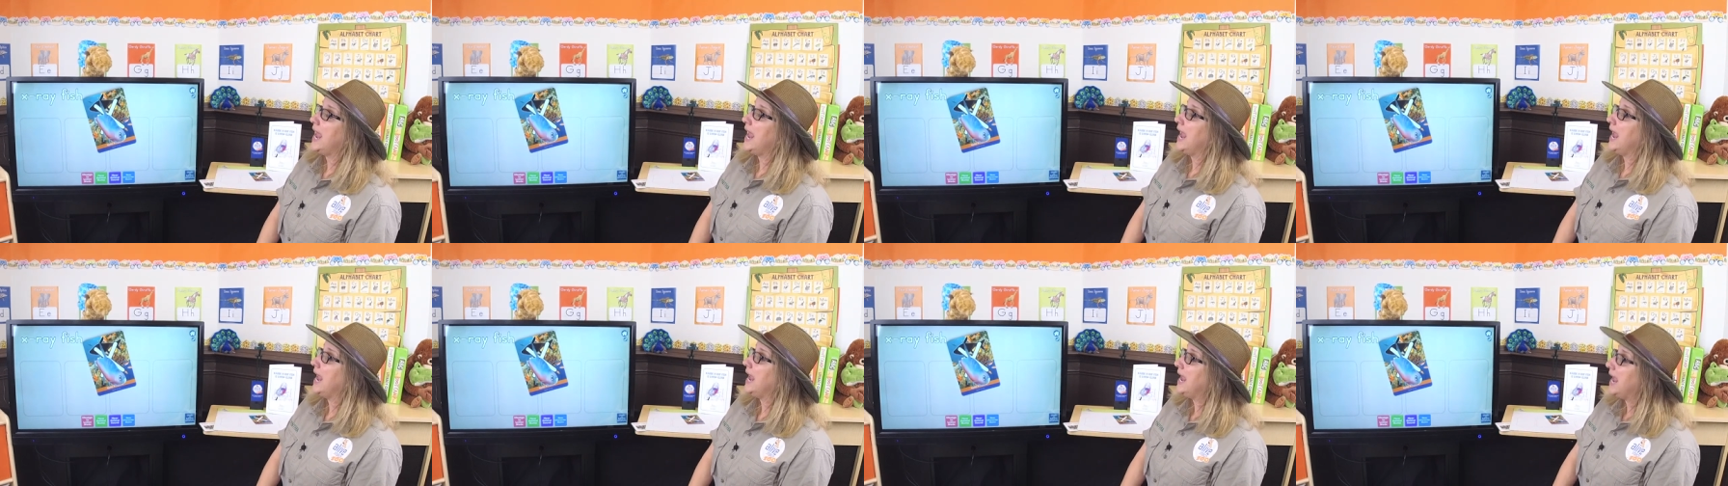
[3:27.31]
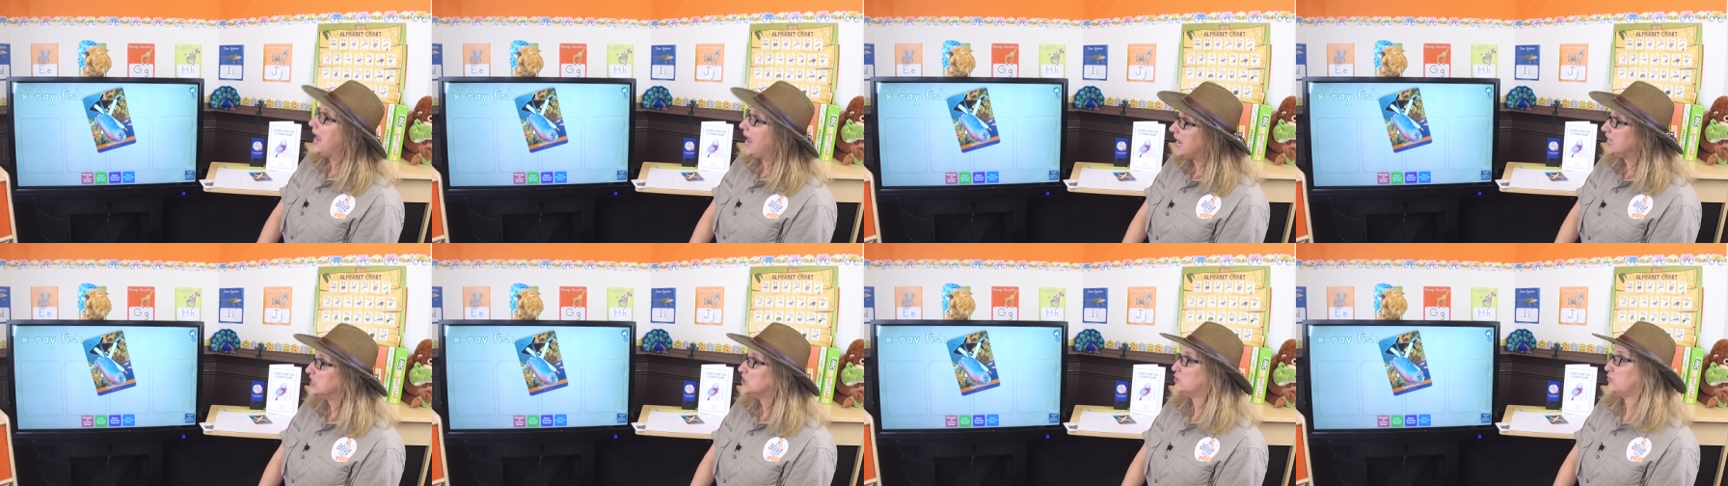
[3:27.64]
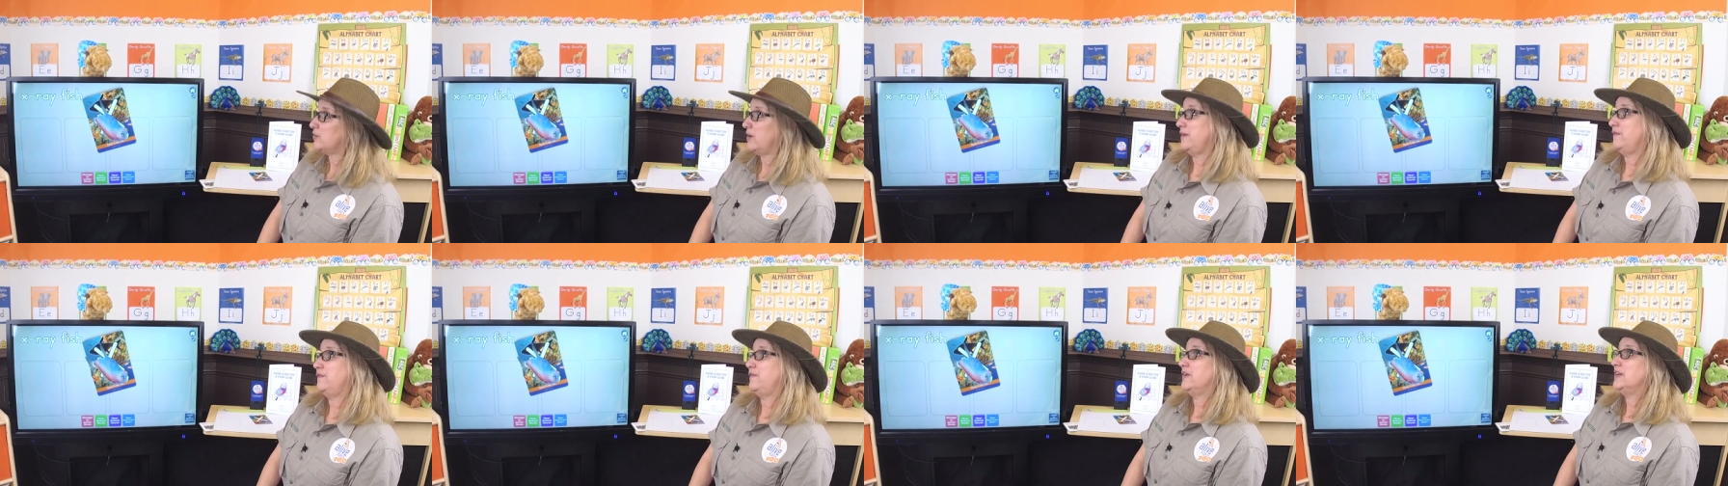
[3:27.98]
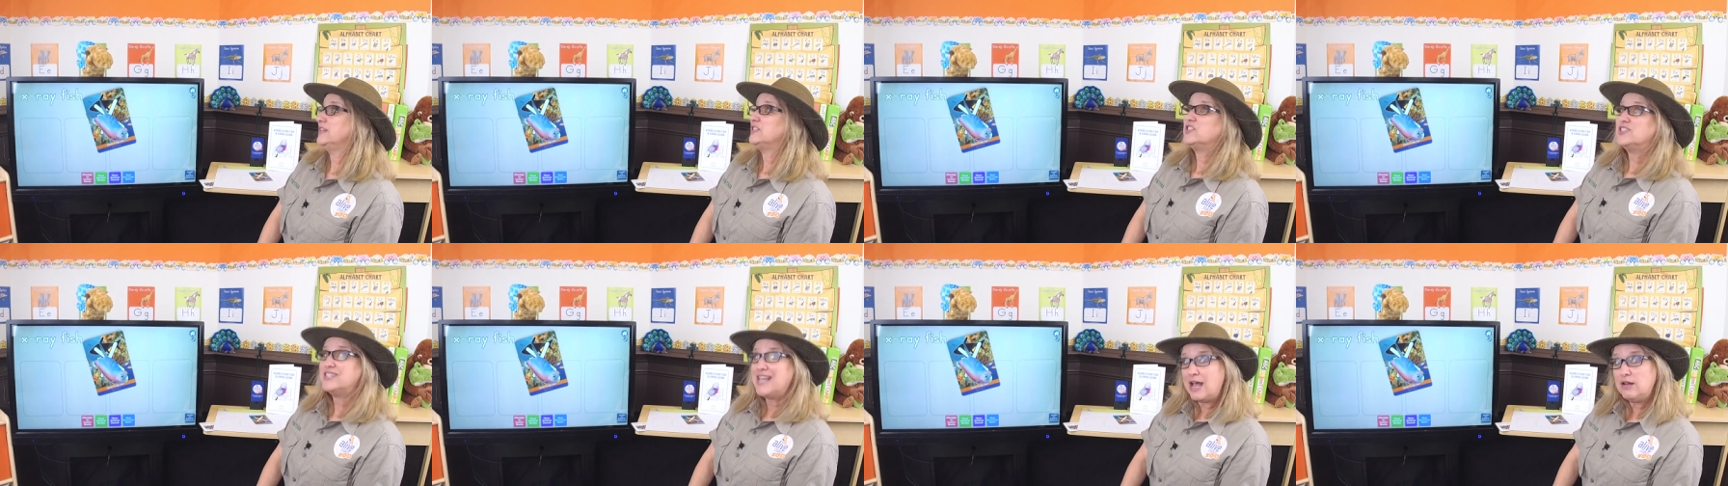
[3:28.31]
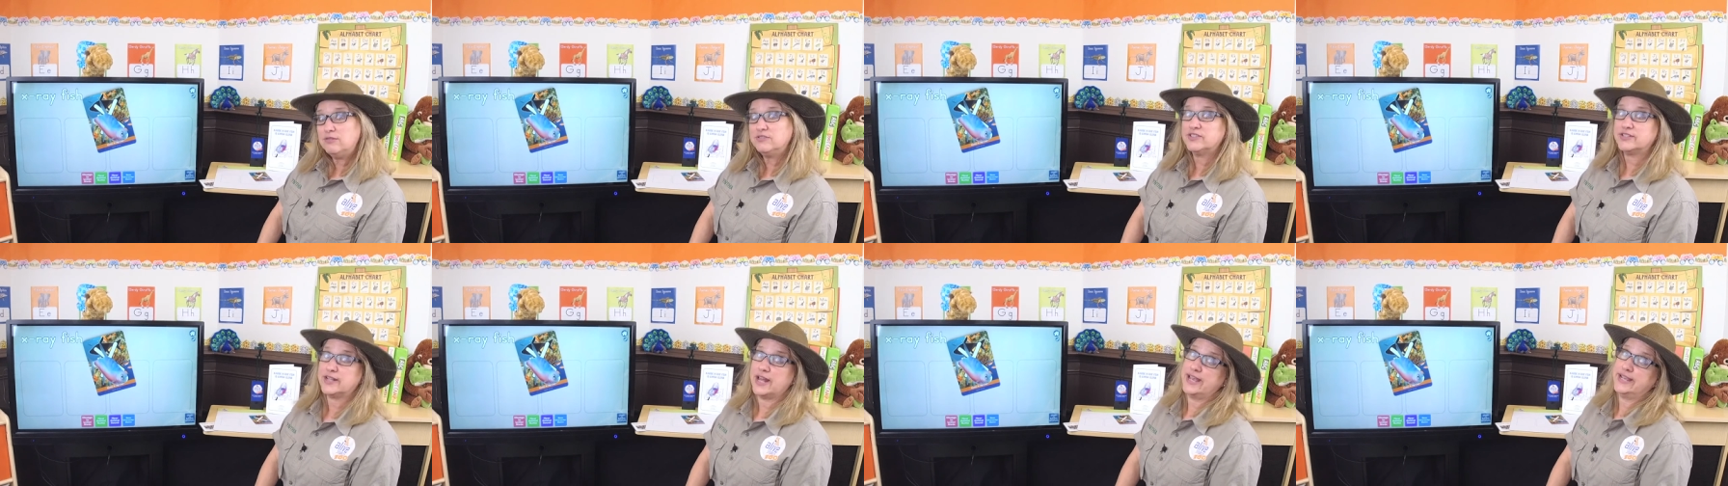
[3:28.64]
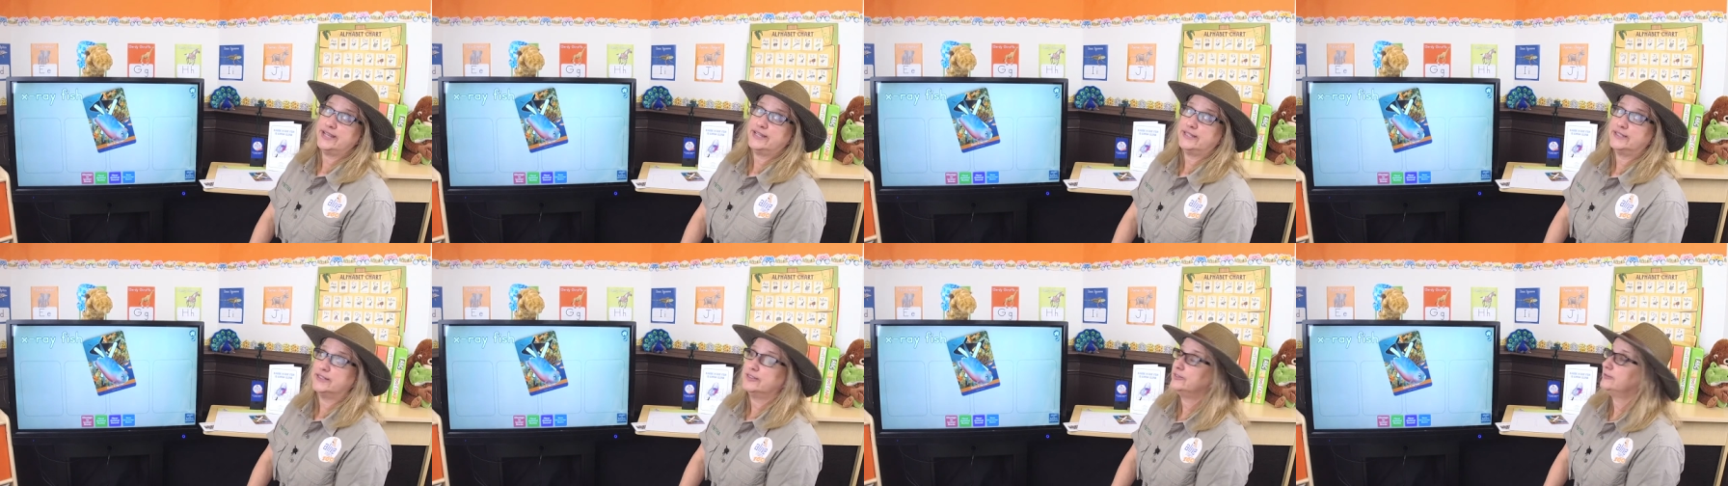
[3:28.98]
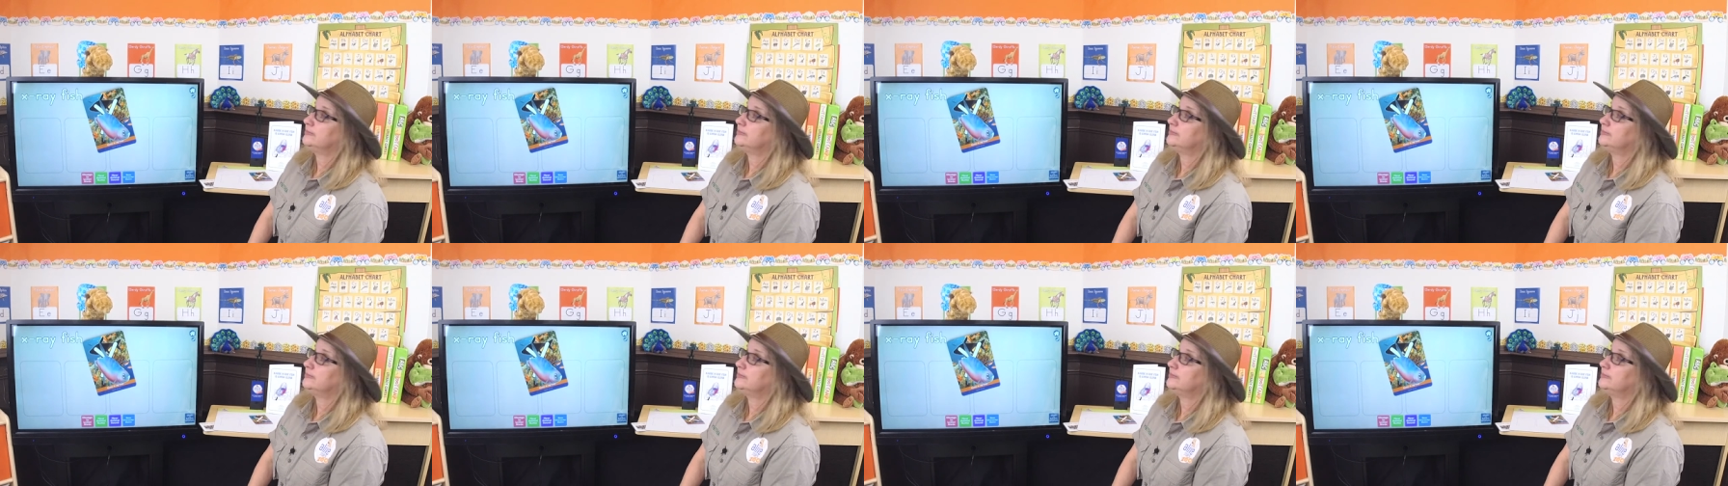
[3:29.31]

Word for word: a x-ray fish sounds like.